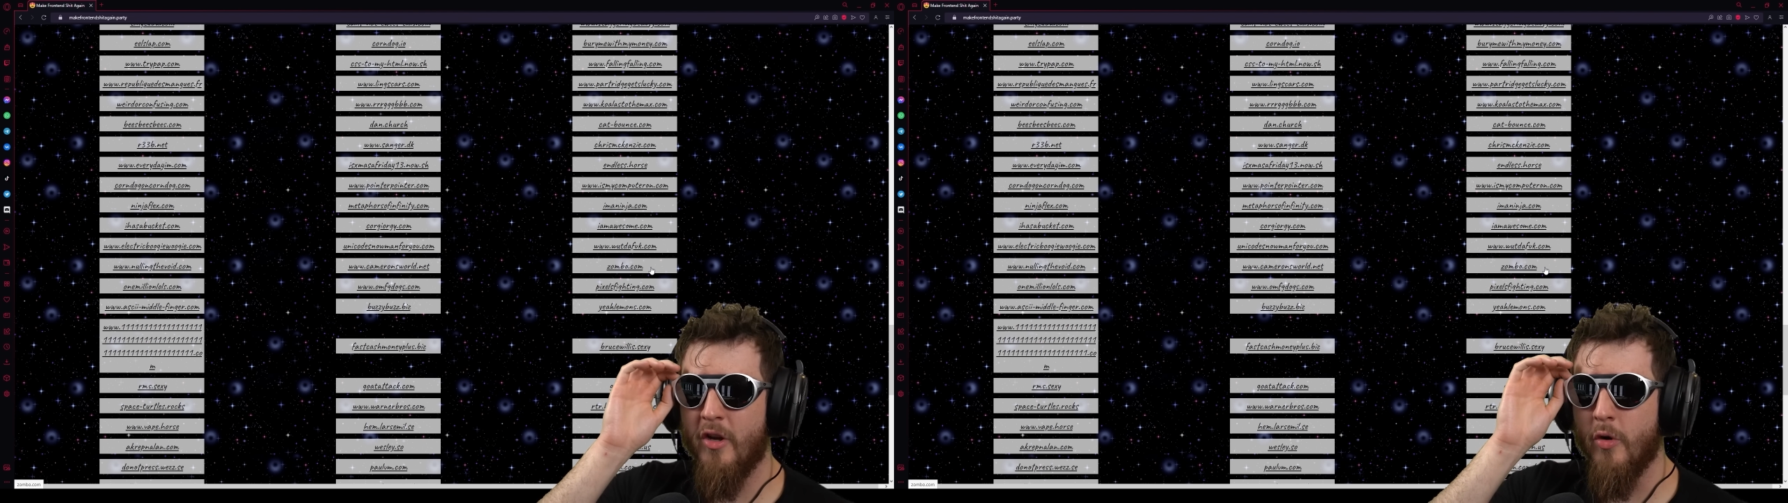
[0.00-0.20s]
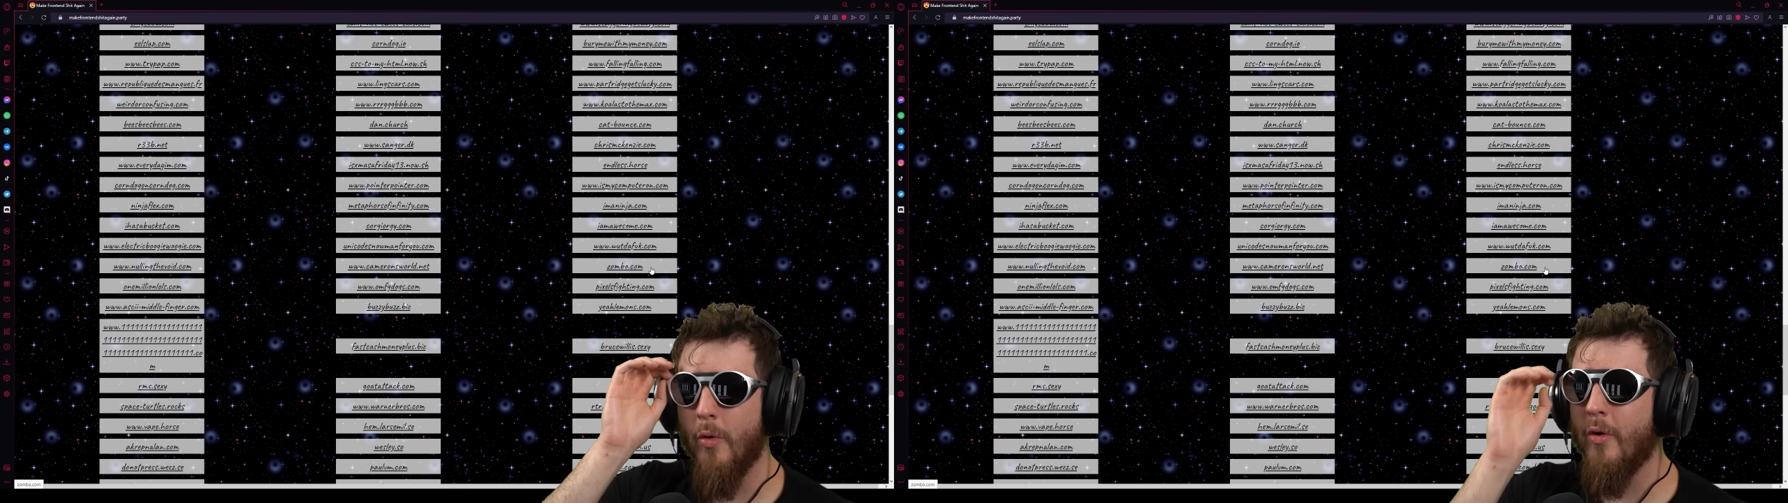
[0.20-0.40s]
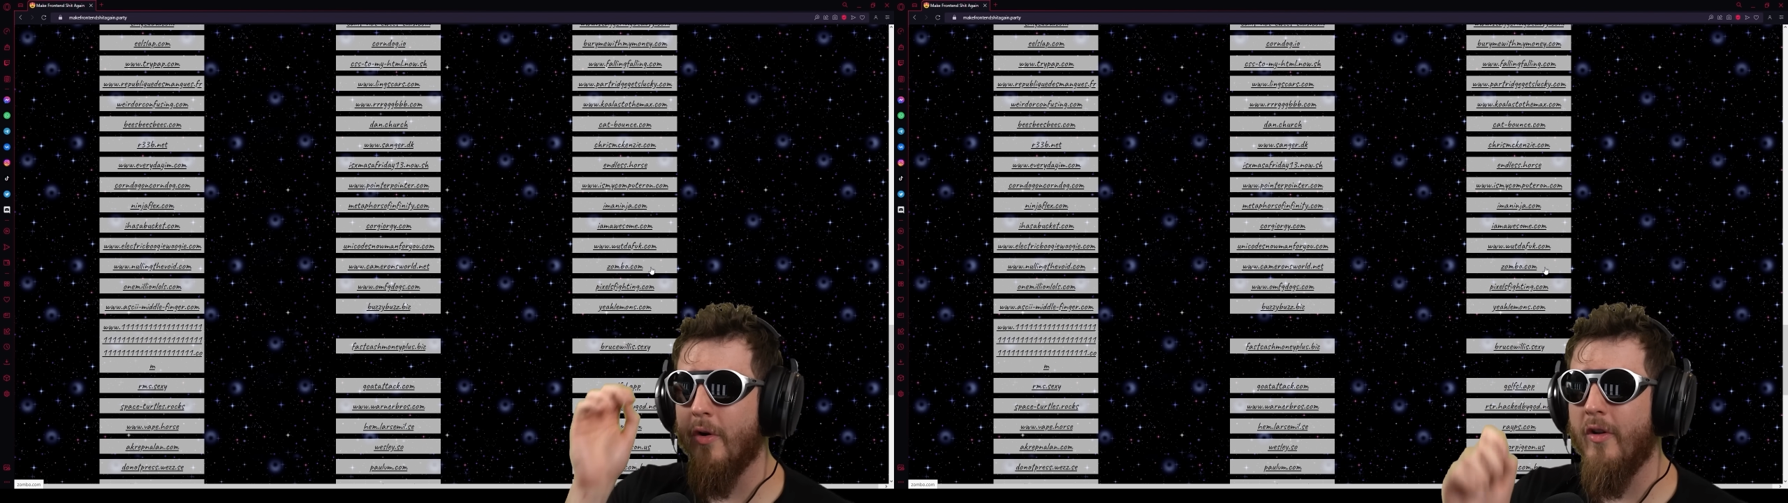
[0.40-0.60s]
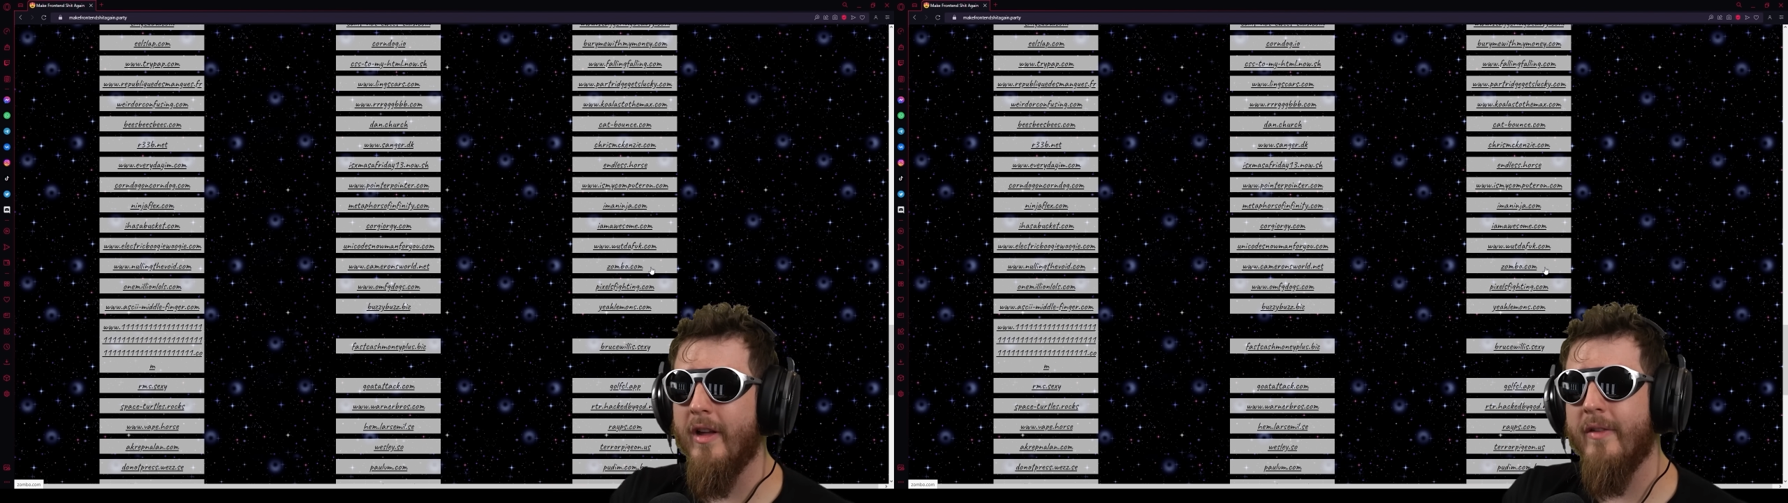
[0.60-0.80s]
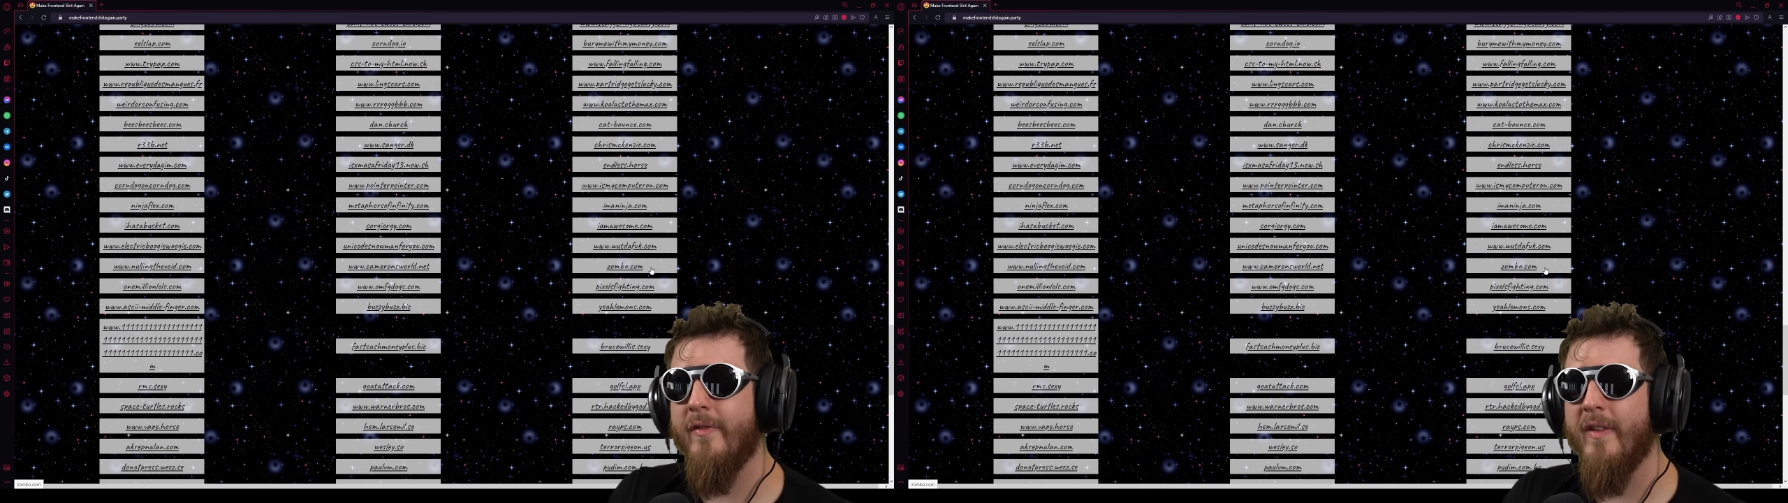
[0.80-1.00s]
Google
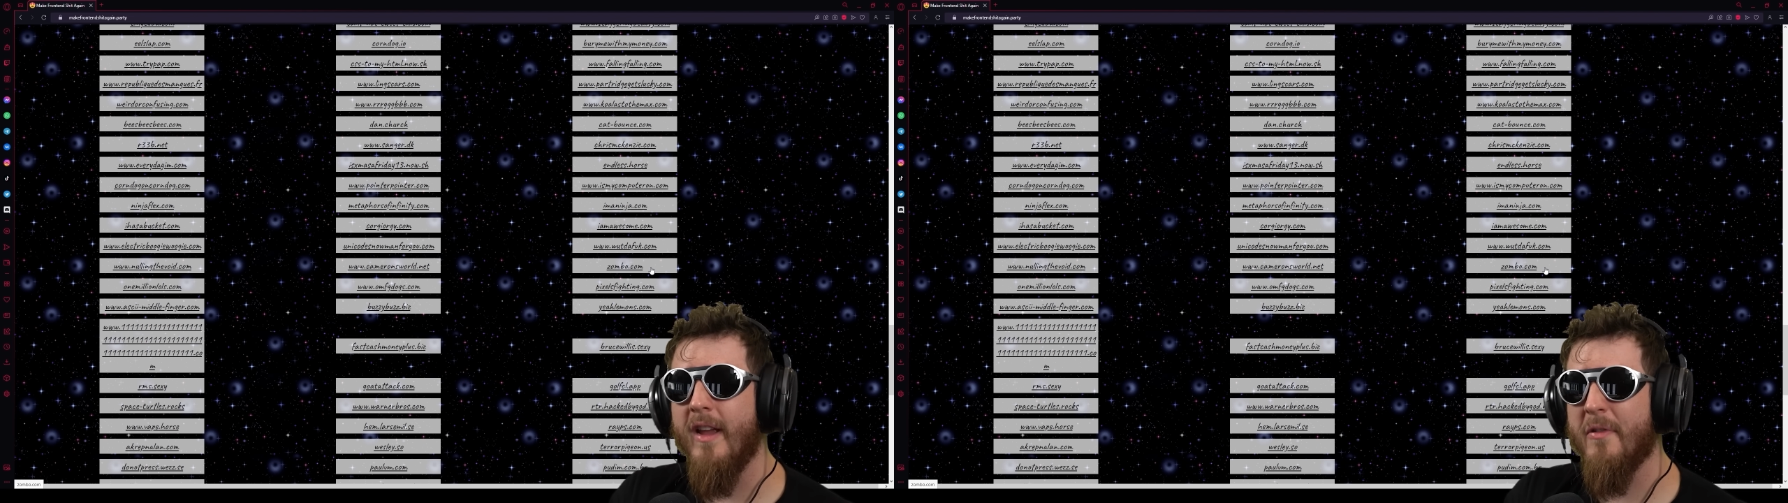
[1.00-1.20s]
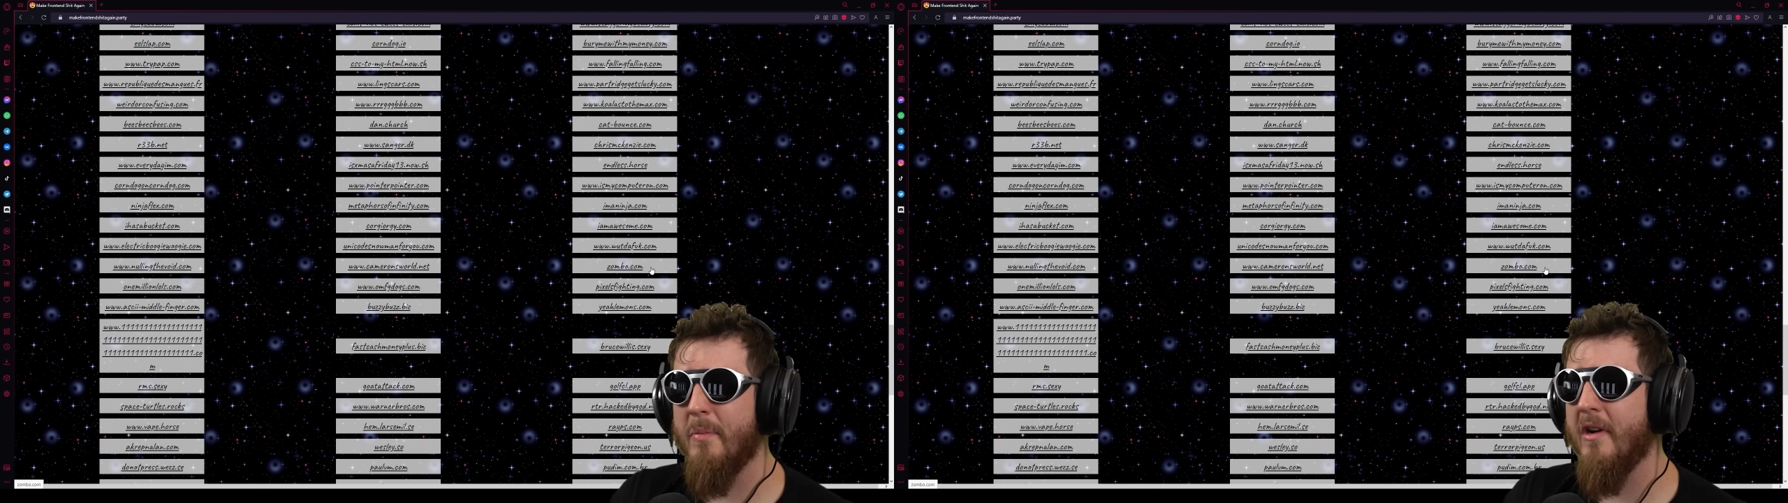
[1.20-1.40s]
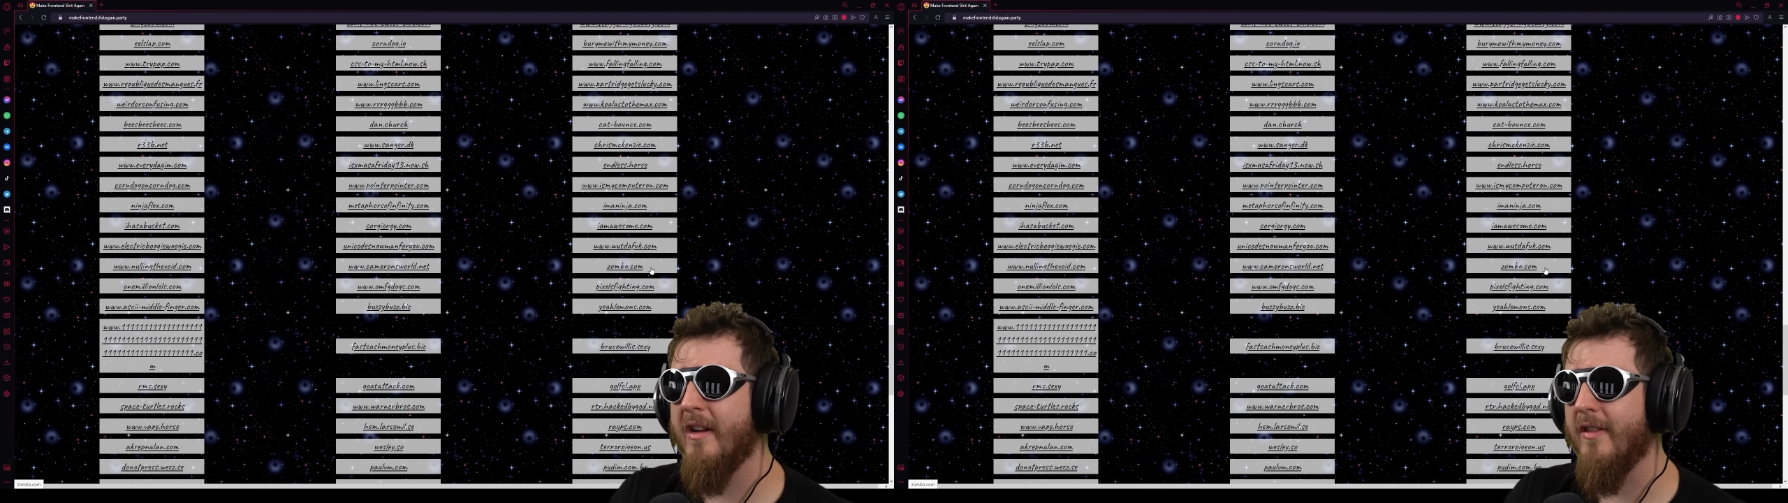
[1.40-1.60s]
and Facebook